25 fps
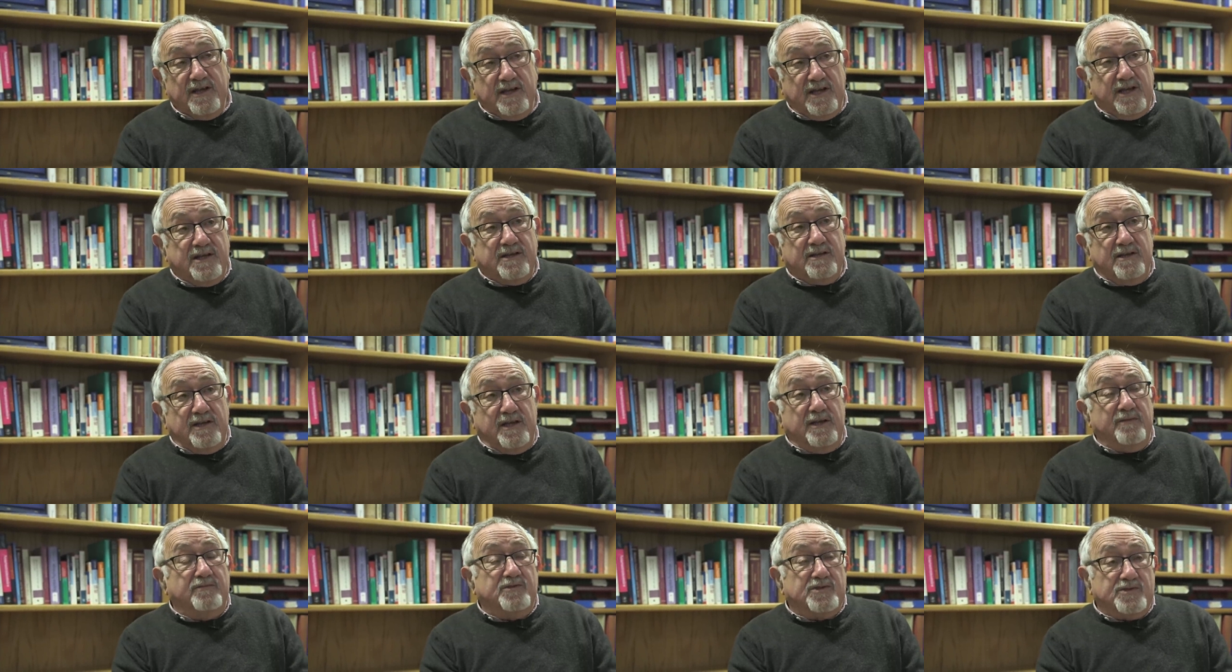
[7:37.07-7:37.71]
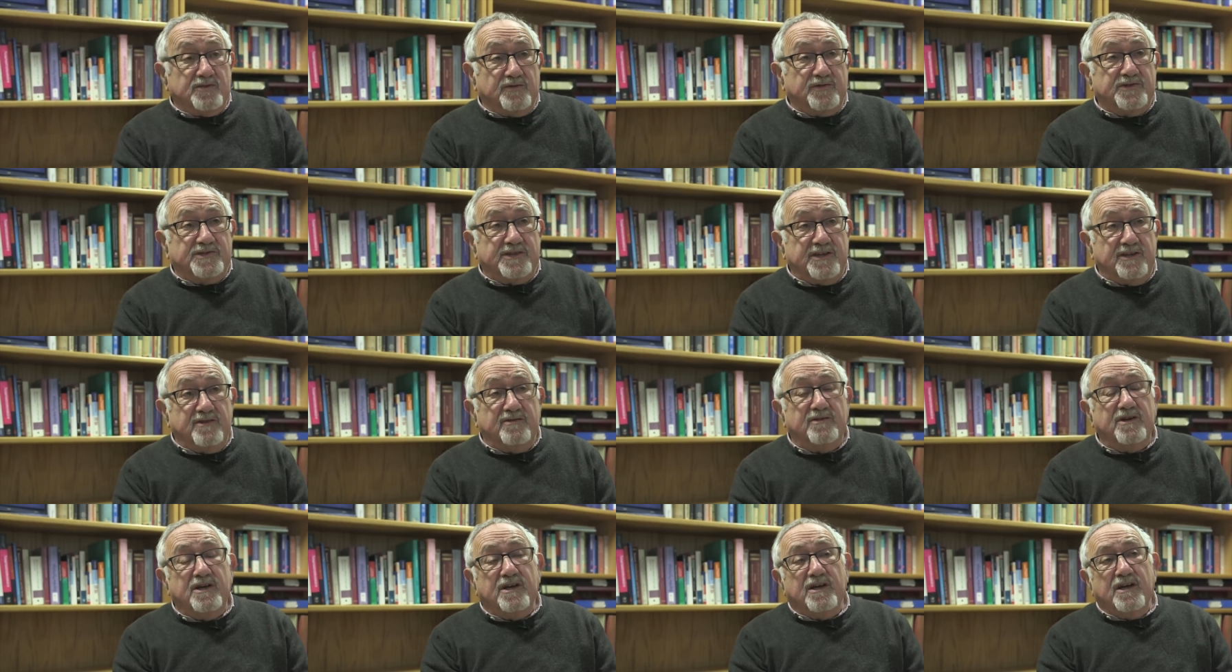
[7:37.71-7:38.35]
and he was
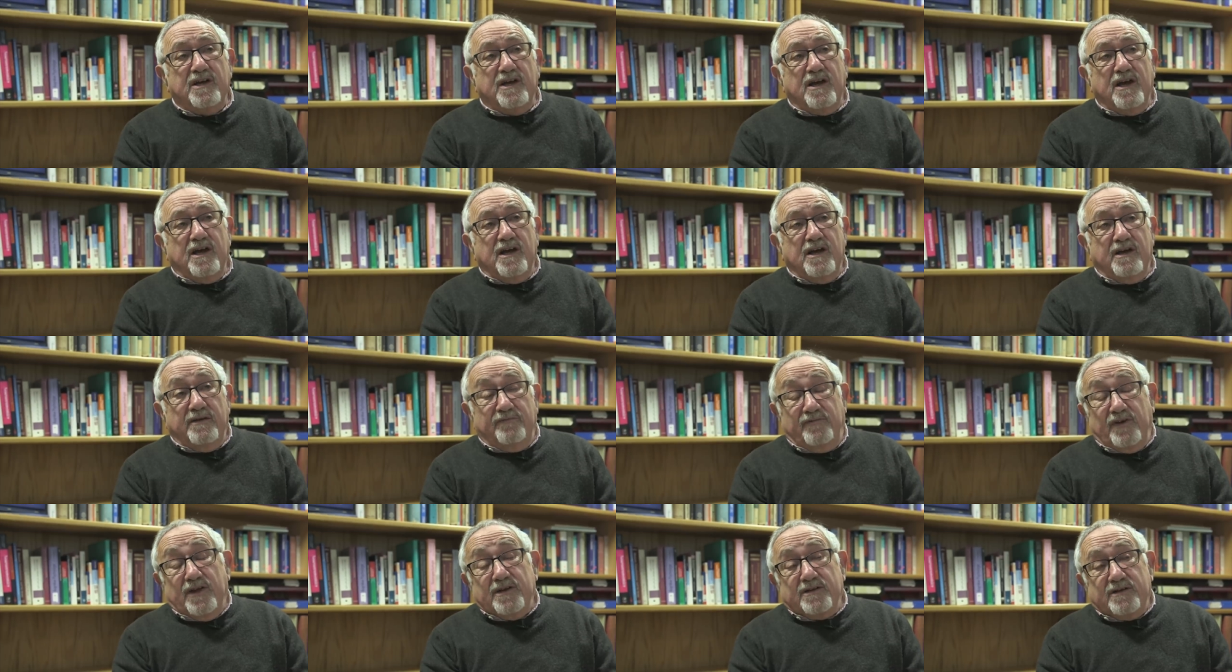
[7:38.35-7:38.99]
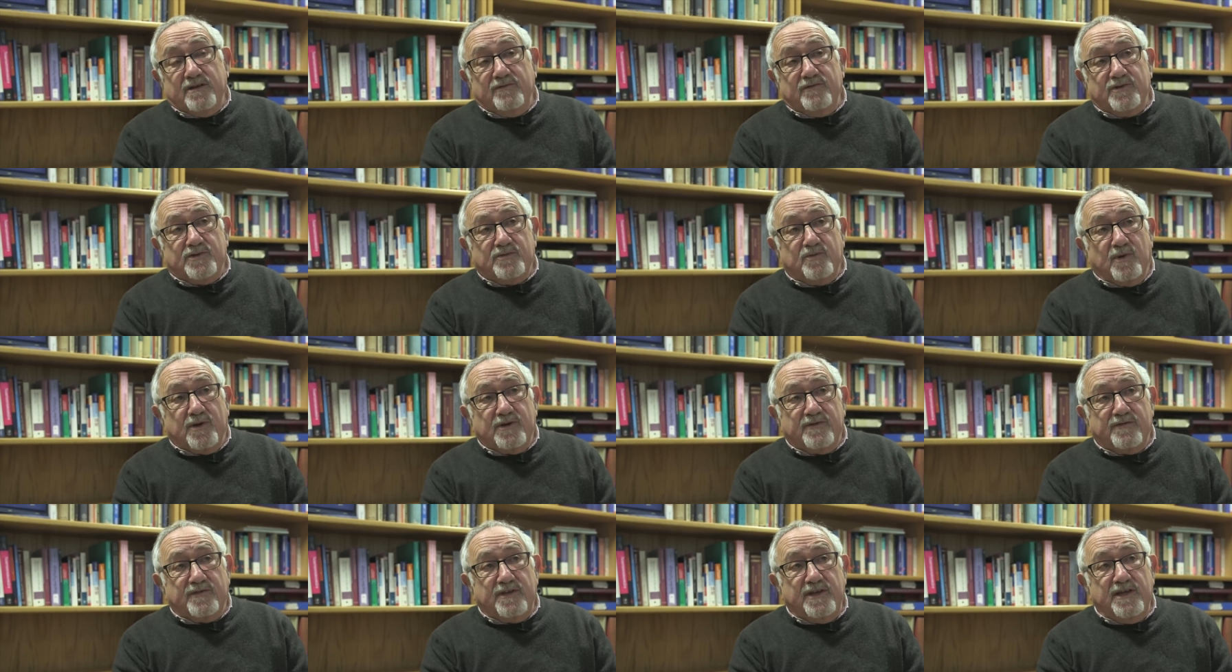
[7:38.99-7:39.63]
also uh, in fact, he was
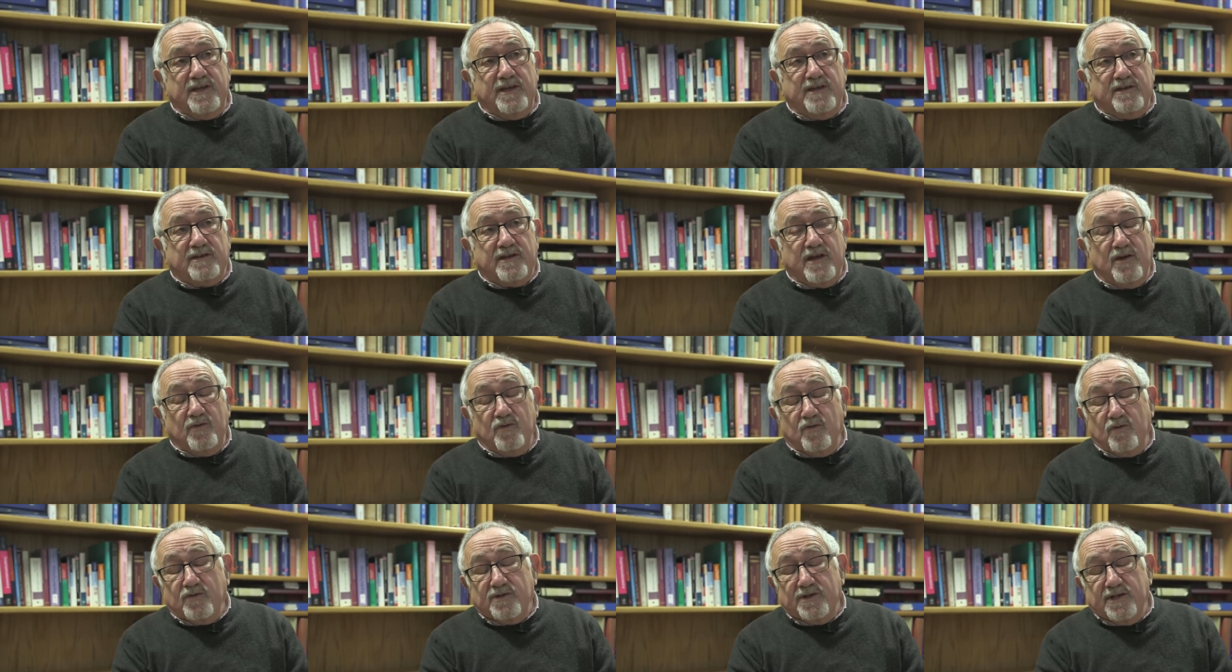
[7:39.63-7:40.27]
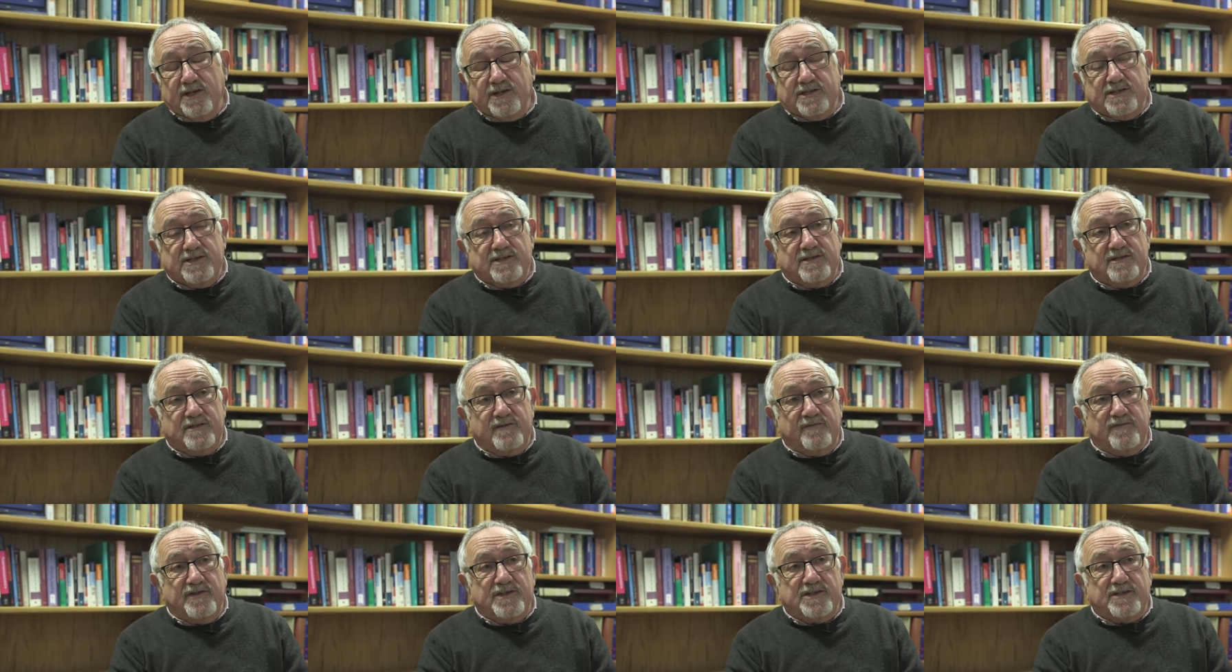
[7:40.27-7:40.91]
one of the
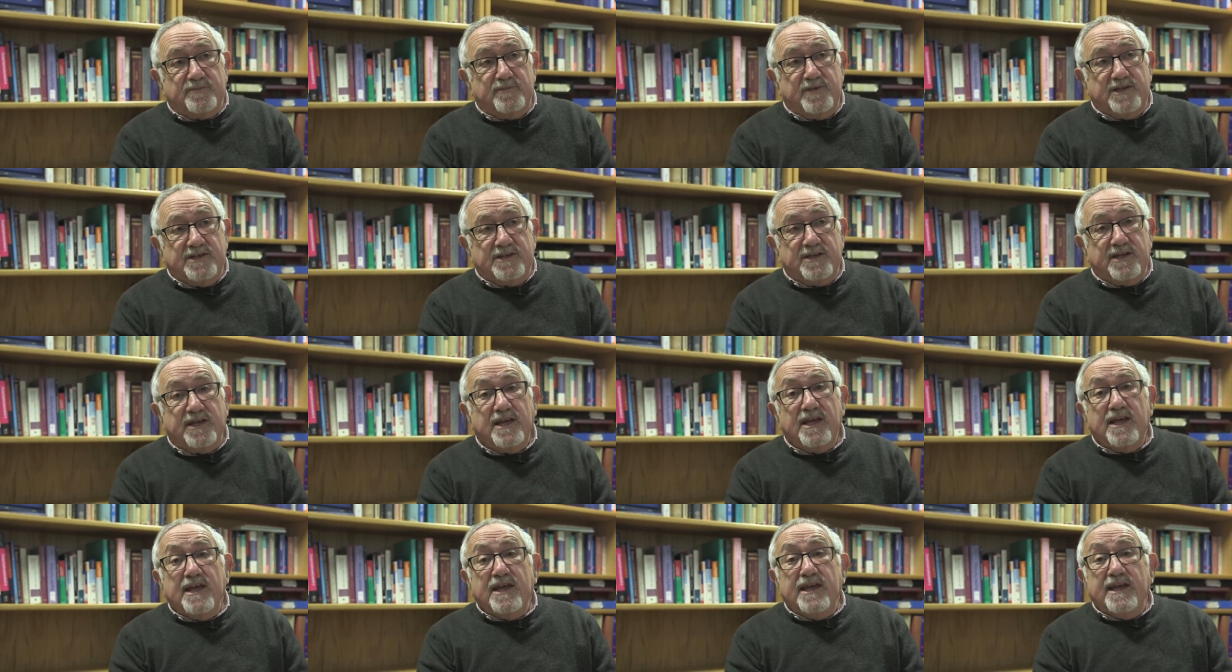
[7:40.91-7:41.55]
co-organisers of this meeting.